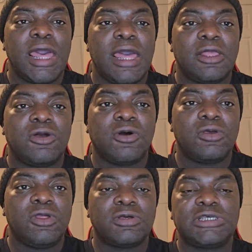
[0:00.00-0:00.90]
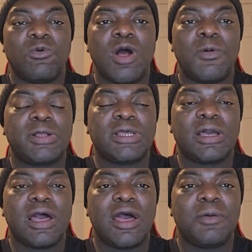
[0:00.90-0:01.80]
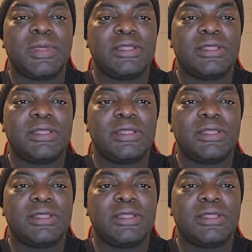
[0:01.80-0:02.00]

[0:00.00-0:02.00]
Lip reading: and go, say Walmart.com,